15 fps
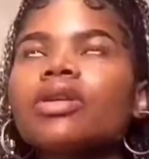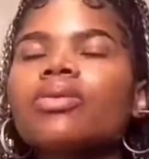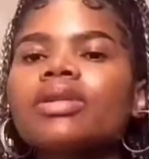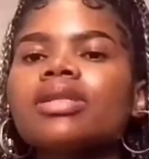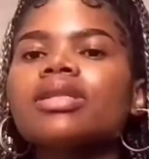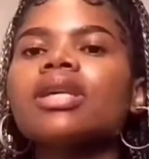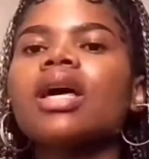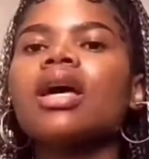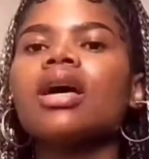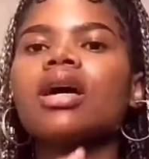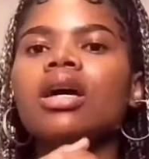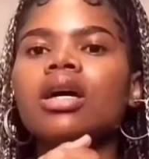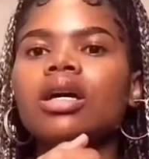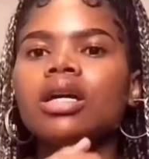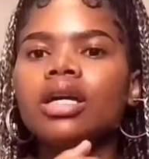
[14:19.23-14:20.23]
was
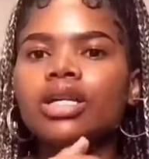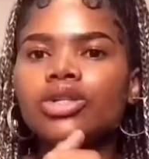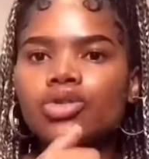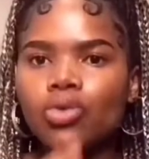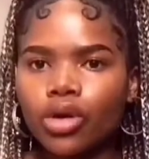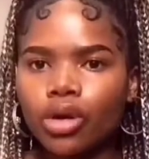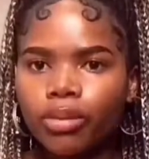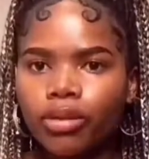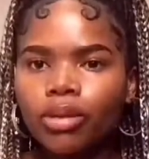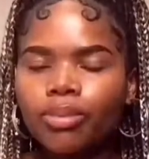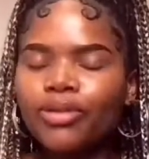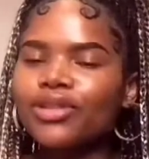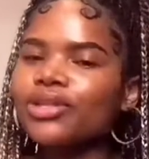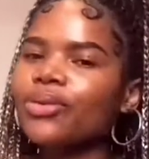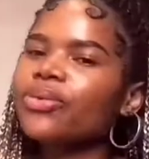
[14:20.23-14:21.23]
enjoyable,
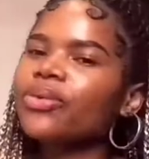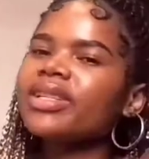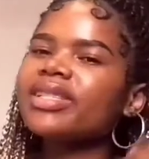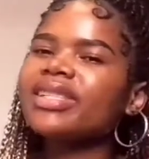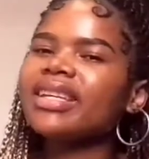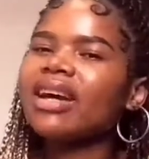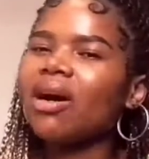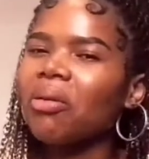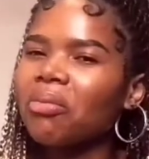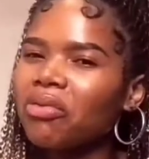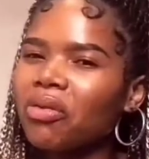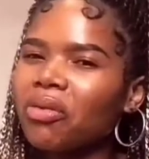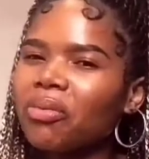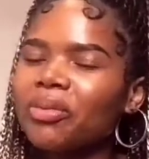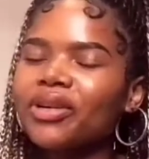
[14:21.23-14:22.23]
because I wouldn't really say
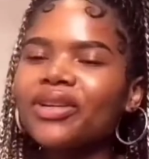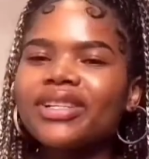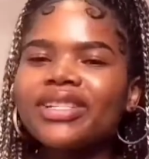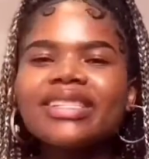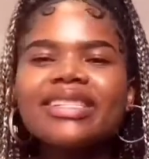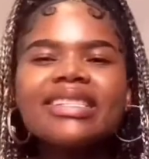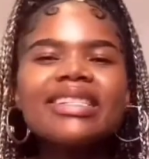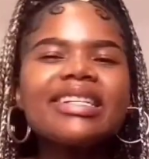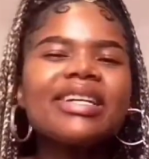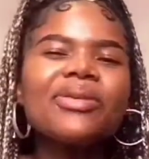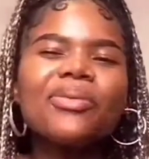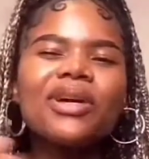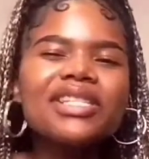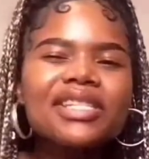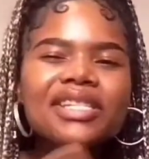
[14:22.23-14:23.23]
helpful, because it
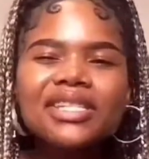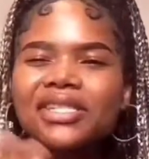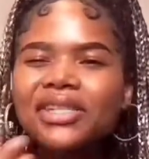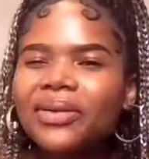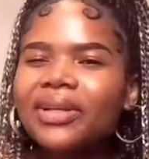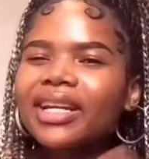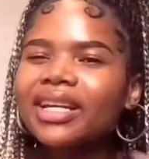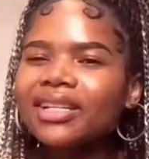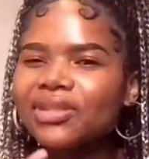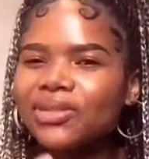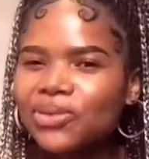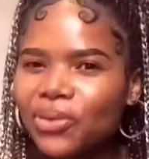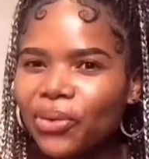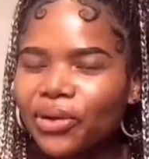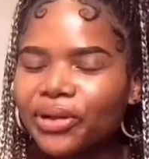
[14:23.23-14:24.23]
wasn't necessarily like a
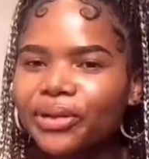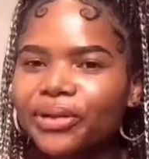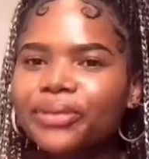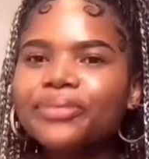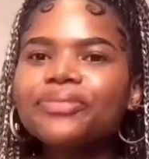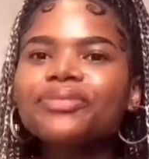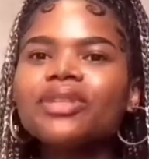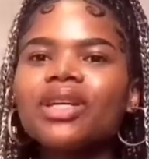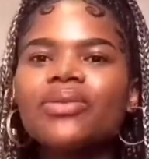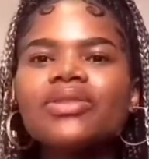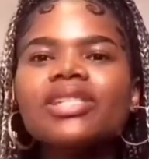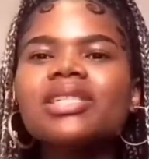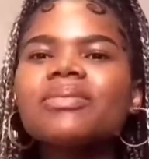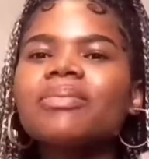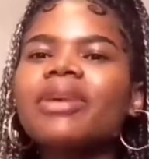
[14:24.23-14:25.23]
tutorial, it was
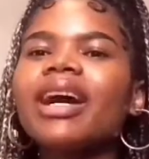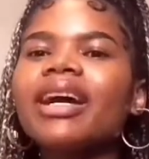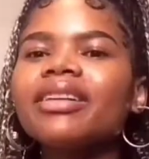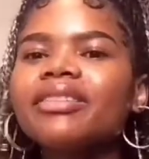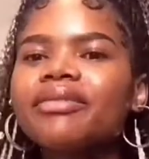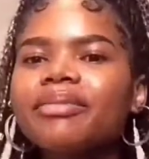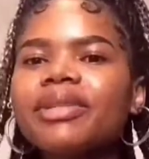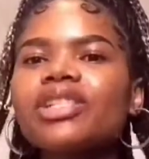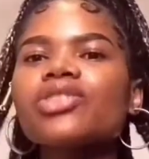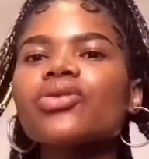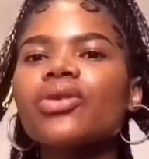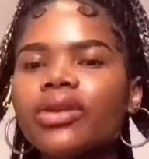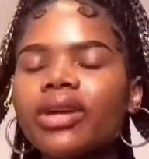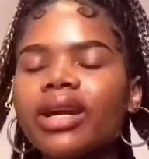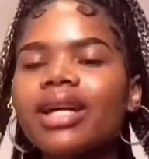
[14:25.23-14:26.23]
just kind of me
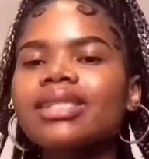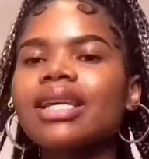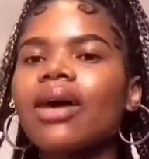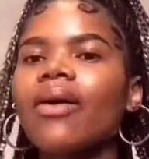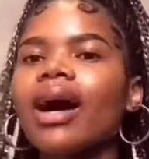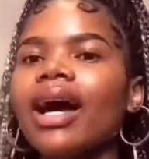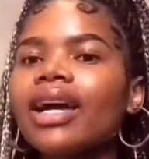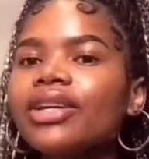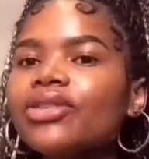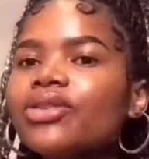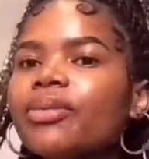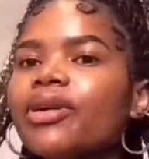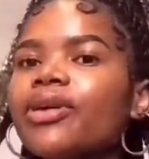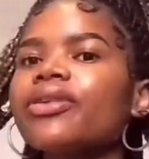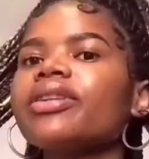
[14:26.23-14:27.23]
showing you guys how I do
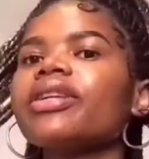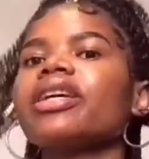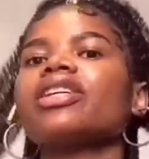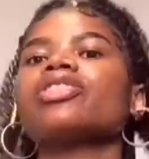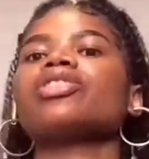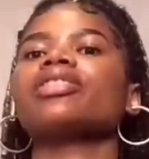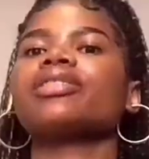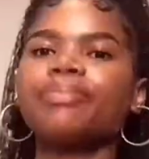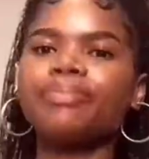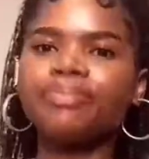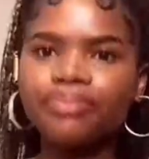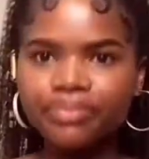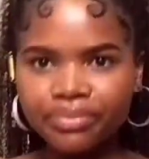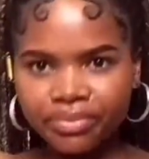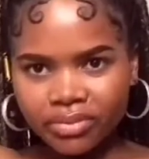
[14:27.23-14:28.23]
my own edges
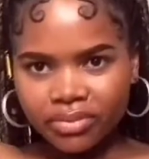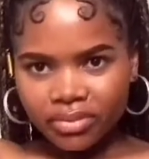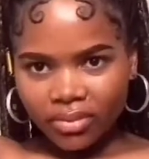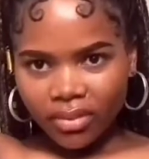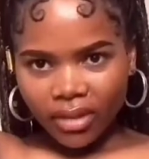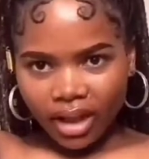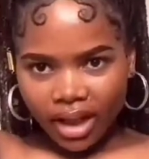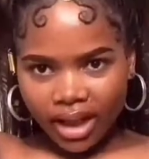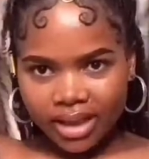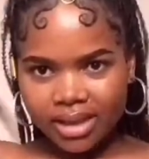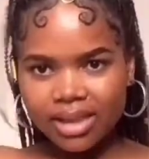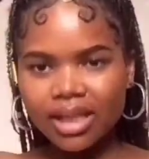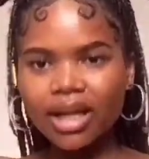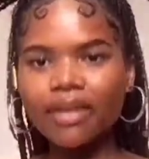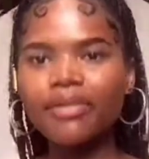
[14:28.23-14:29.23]
and
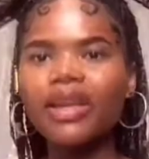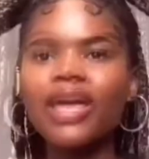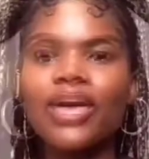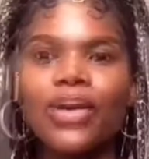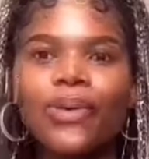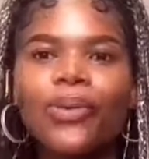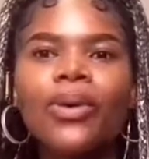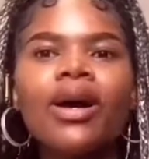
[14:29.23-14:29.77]
stuff. So